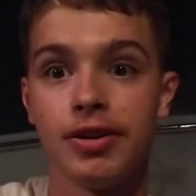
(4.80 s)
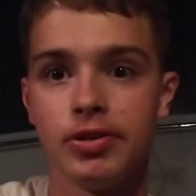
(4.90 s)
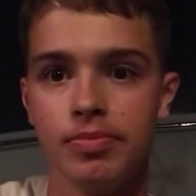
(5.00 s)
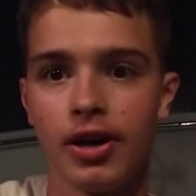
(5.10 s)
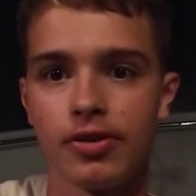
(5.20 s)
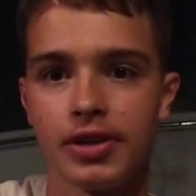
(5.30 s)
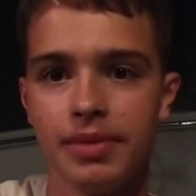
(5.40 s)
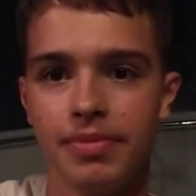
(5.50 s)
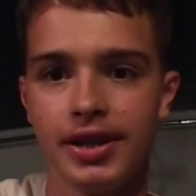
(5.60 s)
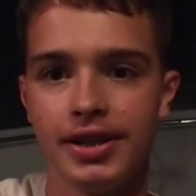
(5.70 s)
to Model
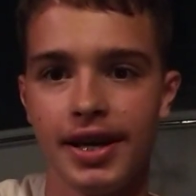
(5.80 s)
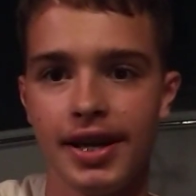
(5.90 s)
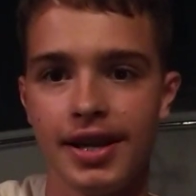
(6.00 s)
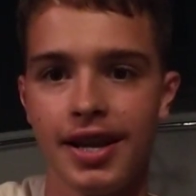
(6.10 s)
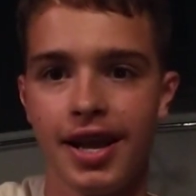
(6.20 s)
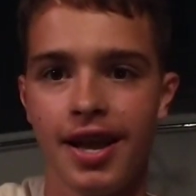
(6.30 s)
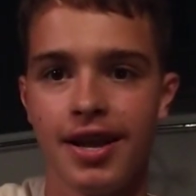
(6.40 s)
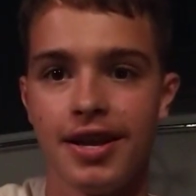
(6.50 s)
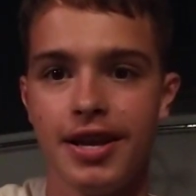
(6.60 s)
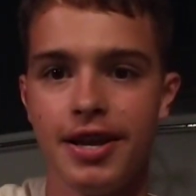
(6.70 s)
Kit Monday.
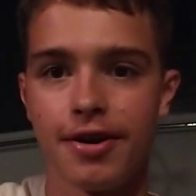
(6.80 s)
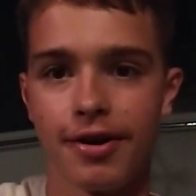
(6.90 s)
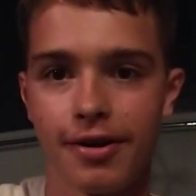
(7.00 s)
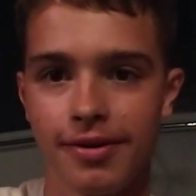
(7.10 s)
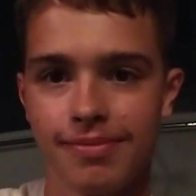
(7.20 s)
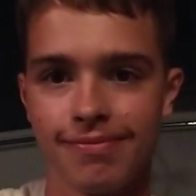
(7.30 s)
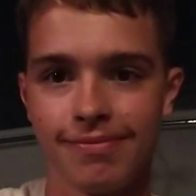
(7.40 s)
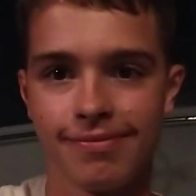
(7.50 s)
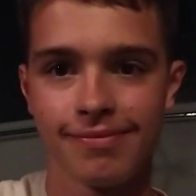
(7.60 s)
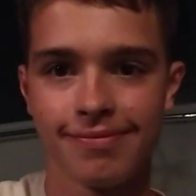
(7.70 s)
Here,
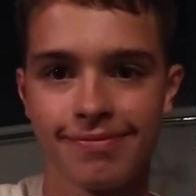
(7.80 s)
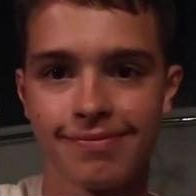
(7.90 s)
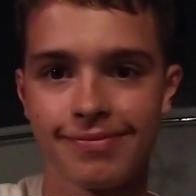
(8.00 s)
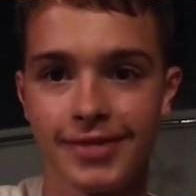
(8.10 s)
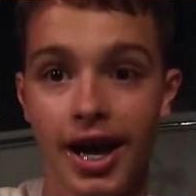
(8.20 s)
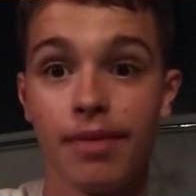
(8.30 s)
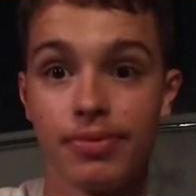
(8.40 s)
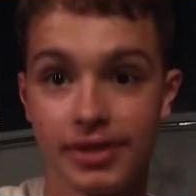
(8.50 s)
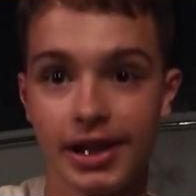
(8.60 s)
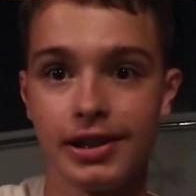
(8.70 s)
I
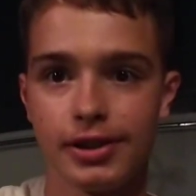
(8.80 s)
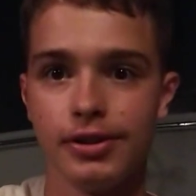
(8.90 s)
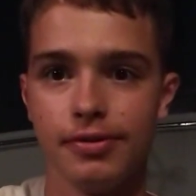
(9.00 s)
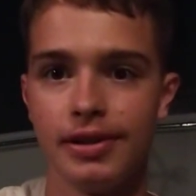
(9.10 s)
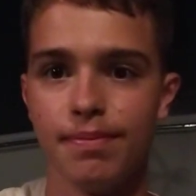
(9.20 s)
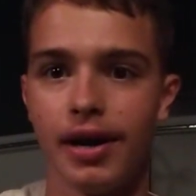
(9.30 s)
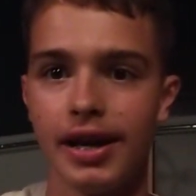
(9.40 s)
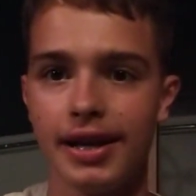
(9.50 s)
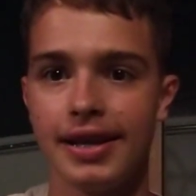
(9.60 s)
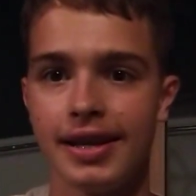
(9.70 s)
present to you the
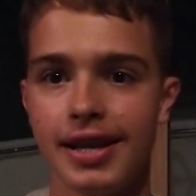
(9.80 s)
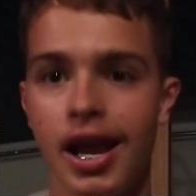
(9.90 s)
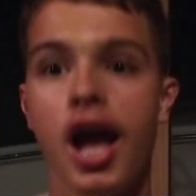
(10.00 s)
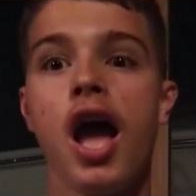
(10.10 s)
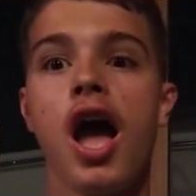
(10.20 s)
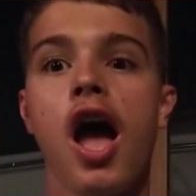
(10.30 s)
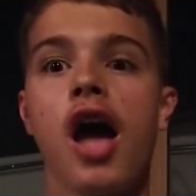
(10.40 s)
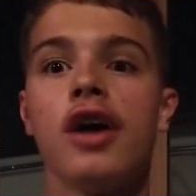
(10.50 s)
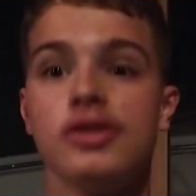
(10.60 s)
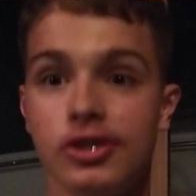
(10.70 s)
mighty
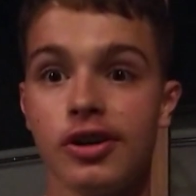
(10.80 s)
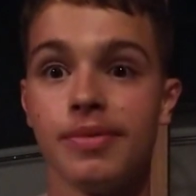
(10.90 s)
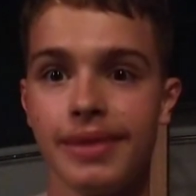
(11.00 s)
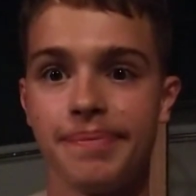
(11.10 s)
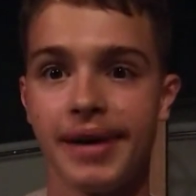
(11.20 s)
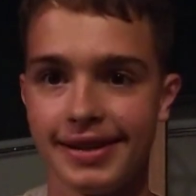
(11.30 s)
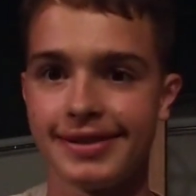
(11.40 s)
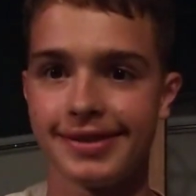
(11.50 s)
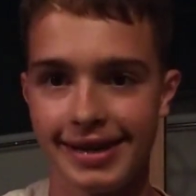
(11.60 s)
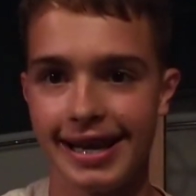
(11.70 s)
German
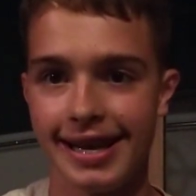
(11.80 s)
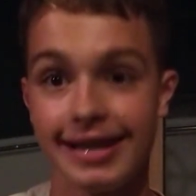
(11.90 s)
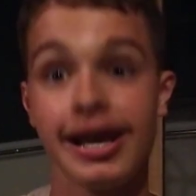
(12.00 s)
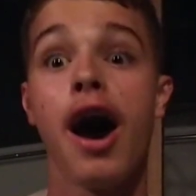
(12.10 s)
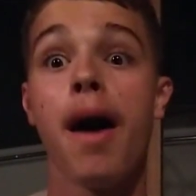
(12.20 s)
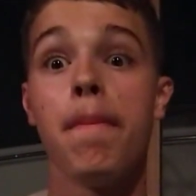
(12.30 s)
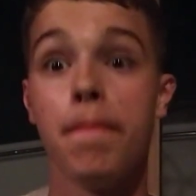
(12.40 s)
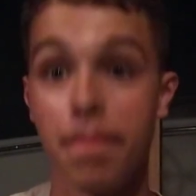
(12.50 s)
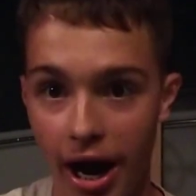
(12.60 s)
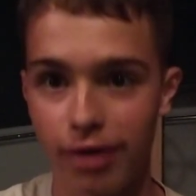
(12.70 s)
Panzer VIII
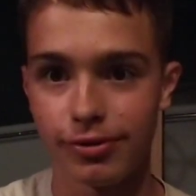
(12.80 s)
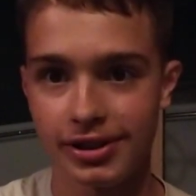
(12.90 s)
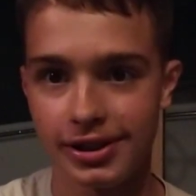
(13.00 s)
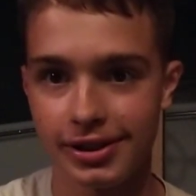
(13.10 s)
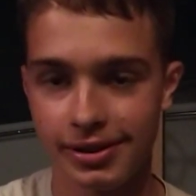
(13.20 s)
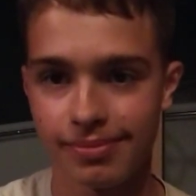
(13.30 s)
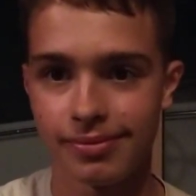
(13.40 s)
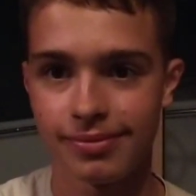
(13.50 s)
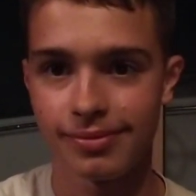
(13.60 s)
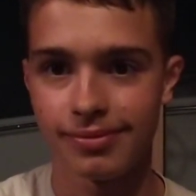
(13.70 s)
MAUS.
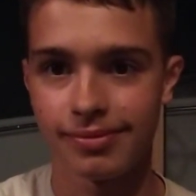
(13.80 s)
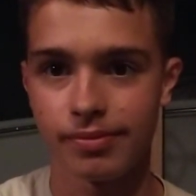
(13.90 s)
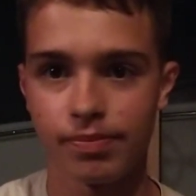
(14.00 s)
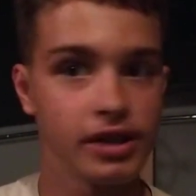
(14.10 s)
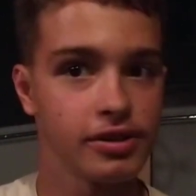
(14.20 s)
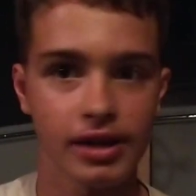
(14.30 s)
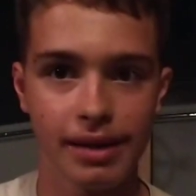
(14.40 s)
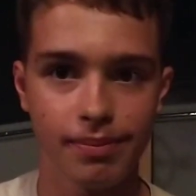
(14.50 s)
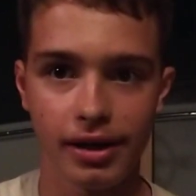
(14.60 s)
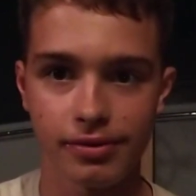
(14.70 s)
Panzer
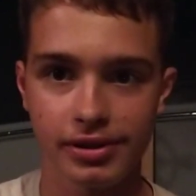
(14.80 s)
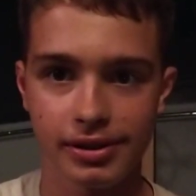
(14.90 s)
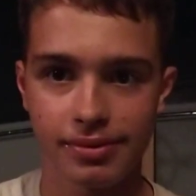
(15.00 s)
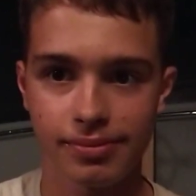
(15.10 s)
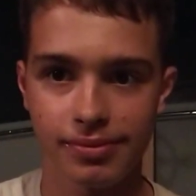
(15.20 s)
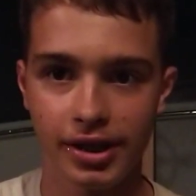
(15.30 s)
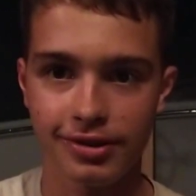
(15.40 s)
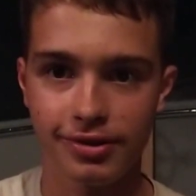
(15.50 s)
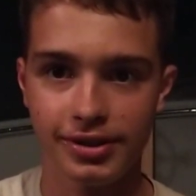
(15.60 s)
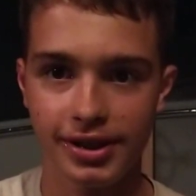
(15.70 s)
VIII MAUS, I
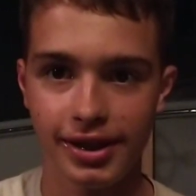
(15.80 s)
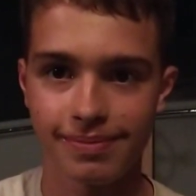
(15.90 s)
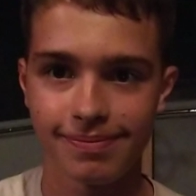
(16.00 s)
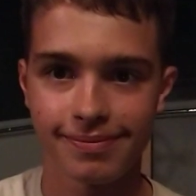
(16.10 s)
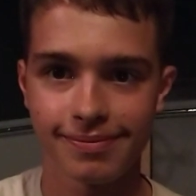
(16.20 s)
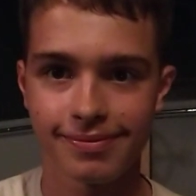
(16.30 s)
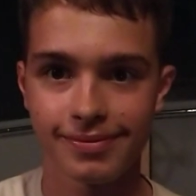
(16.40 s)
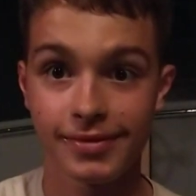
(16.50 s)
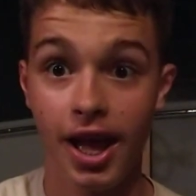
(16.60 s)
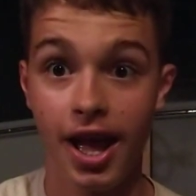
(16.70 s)
should say.
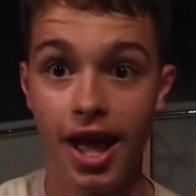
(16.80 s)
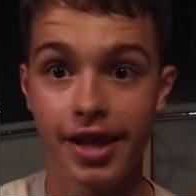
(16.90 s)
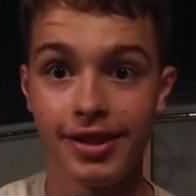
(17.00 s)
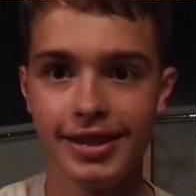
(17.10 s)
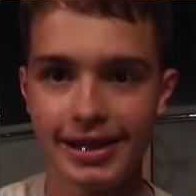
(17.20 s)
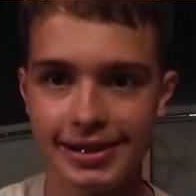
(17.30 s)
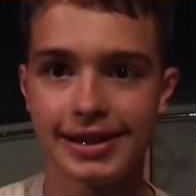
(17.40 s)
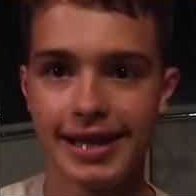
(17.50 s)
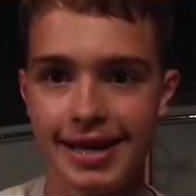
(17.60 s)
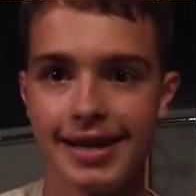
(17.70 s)
This
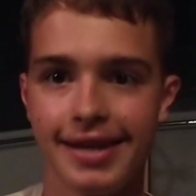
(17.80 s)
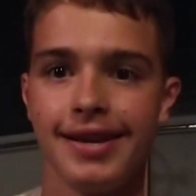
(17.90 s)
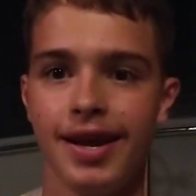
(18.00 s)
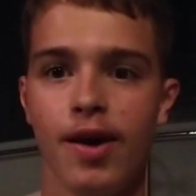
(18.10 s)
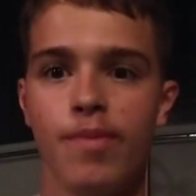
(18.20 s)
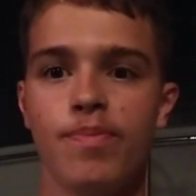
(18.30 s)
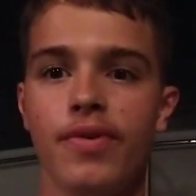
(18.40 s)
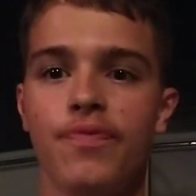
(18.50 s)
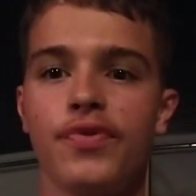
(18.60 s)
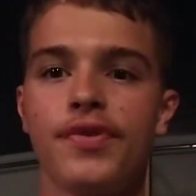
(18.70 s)
kit,
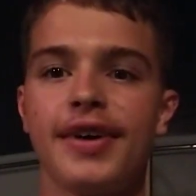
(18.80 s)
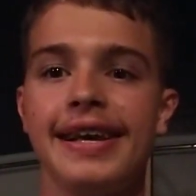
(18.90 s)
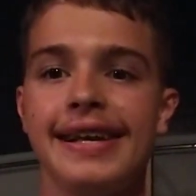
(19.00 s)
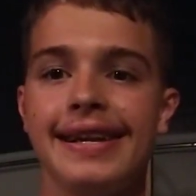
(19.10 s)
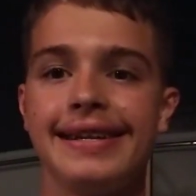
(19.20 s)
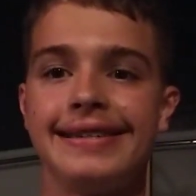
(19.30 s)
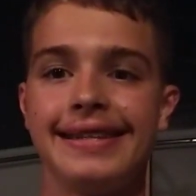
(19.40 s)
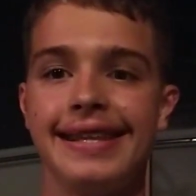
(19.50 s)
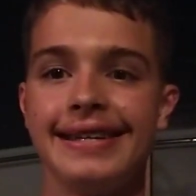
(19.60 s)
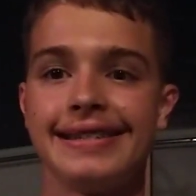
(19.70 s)
before I get into
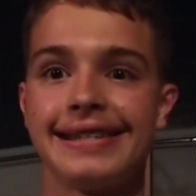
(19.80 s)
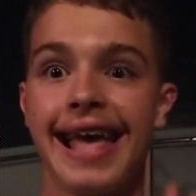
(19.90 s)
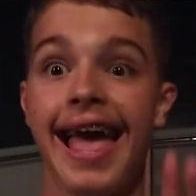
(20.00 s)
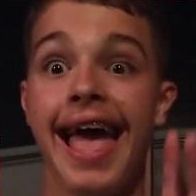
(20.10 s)
this,